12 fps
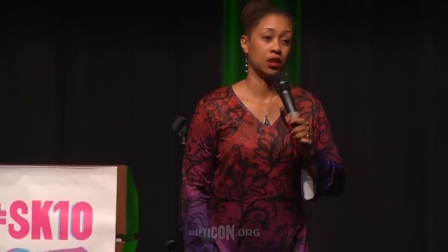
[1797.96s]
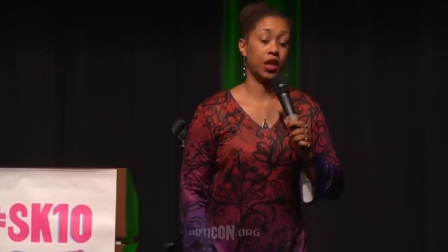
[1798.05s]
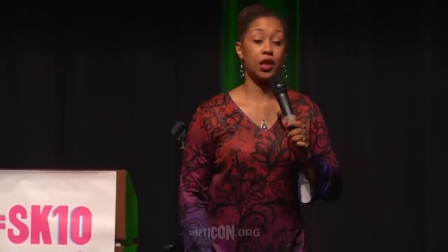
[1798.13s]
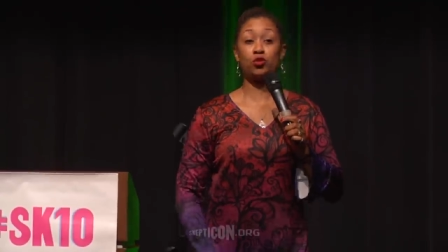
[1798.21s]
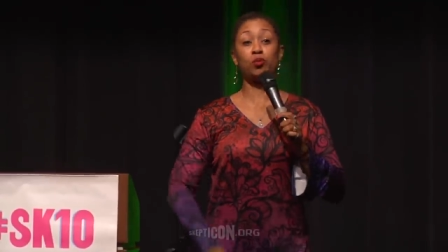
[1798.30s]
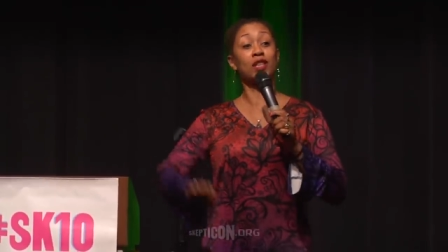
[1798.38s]

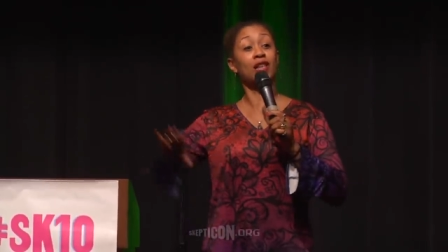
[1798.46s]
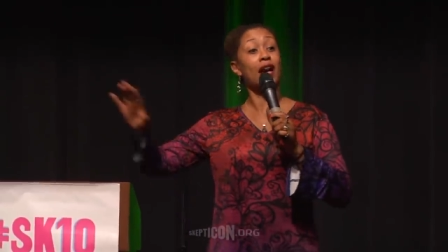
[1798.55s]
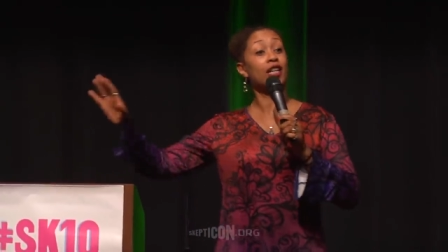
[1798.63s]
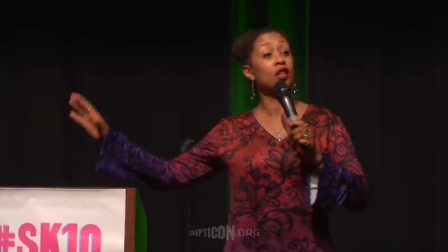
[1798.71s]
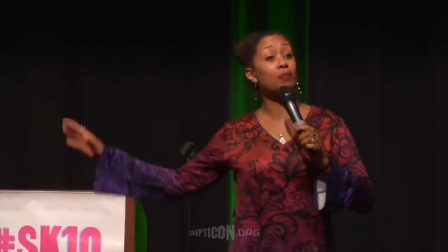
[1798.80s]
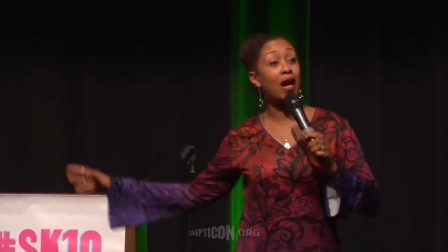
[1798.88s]
Kids would be
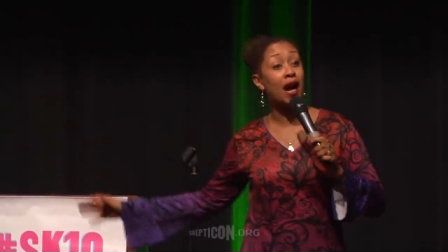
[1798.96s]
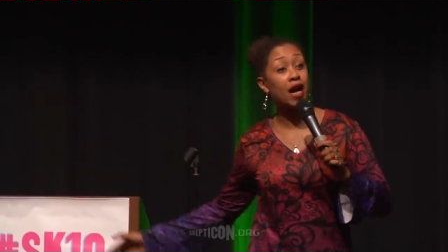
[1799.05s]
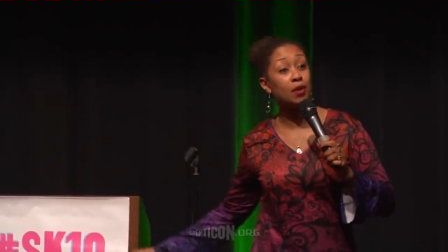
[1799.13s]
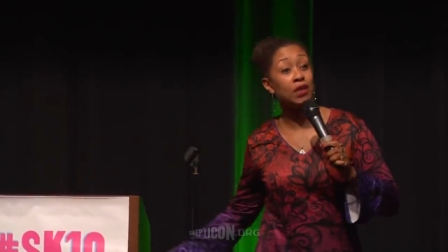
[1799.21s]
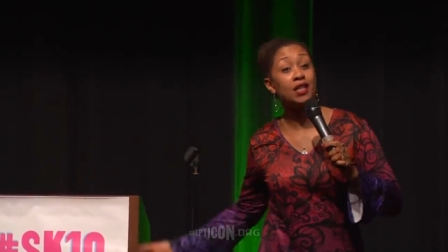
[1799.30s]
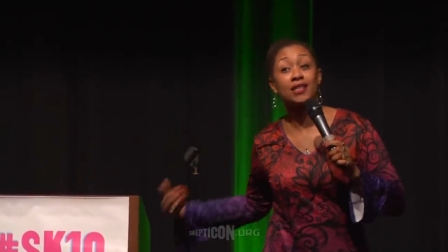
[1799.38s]
lining up
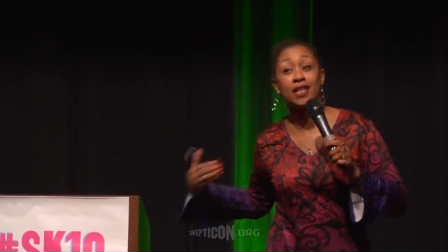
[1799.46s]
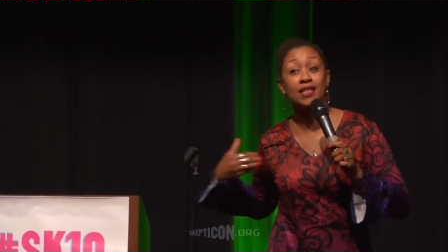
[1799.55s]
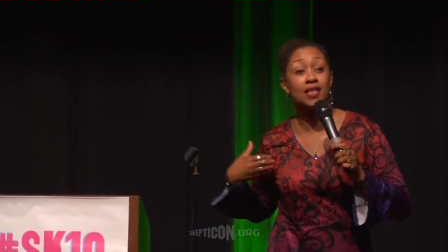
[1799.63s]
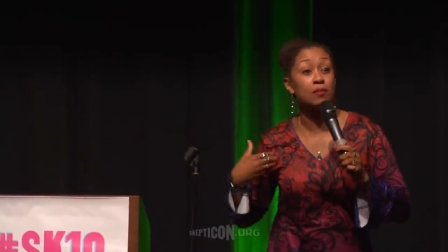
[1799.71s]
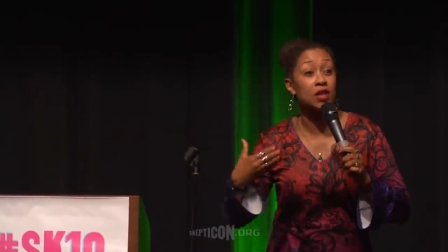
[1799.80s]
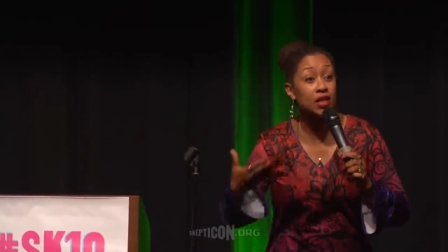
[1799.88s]
behind me because they
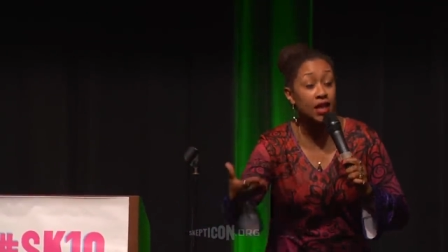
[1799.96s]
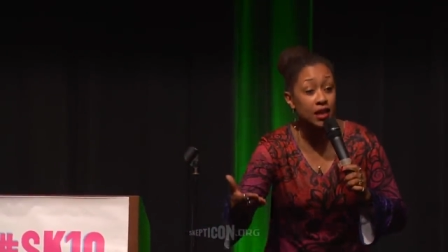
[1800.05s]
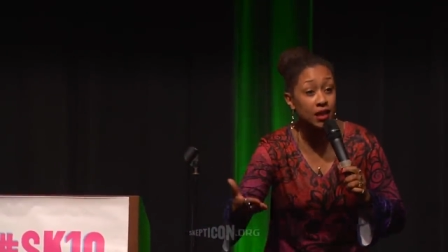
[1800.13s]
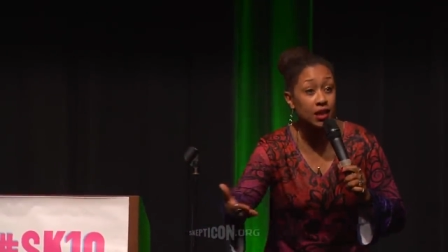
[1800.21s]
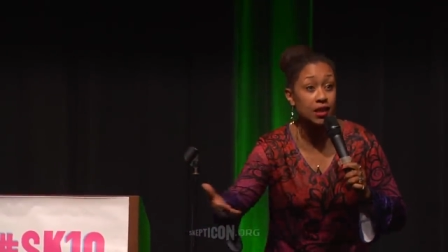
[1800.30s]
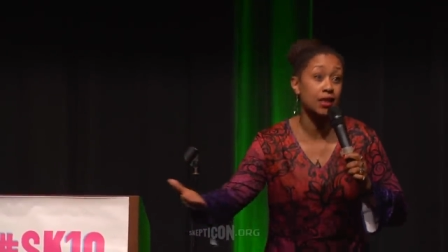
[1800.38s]
see me
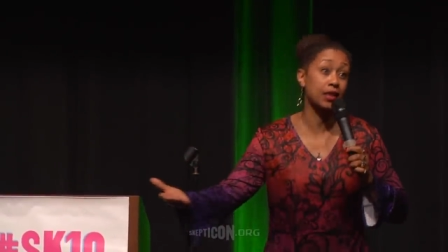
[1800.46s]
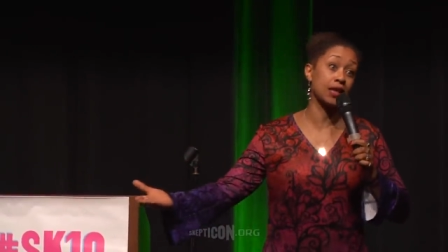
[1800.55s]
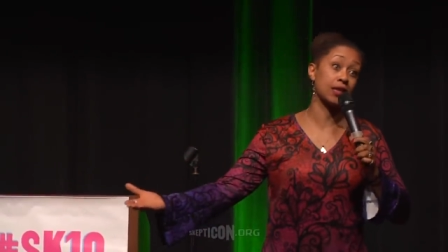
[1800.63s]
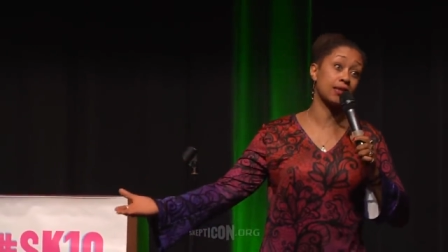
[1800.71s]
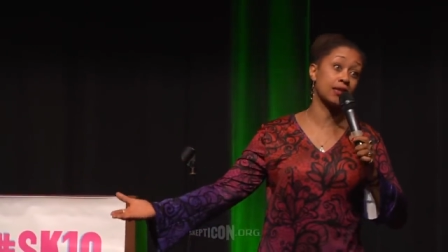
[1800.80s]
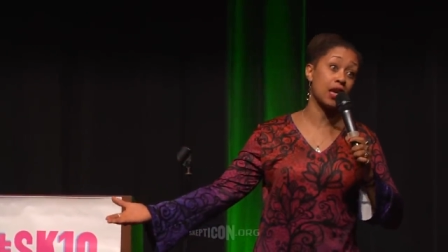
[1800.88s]
getting in, they
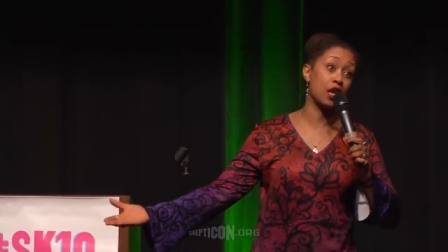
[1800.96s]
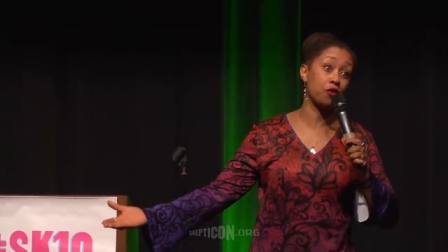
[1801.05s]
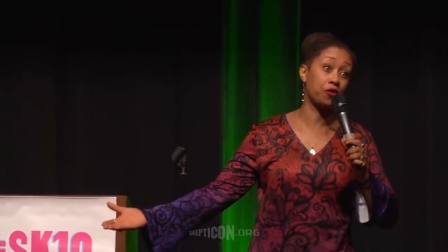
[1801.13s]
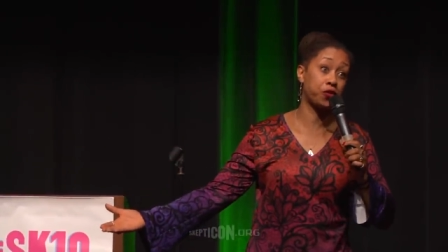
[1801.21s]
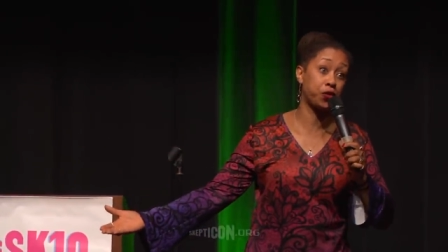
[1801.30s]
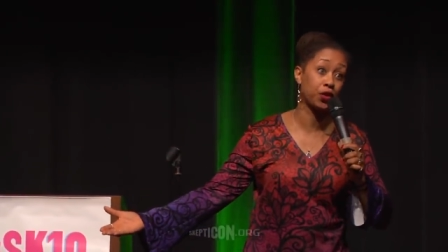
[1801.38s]
think it's safe.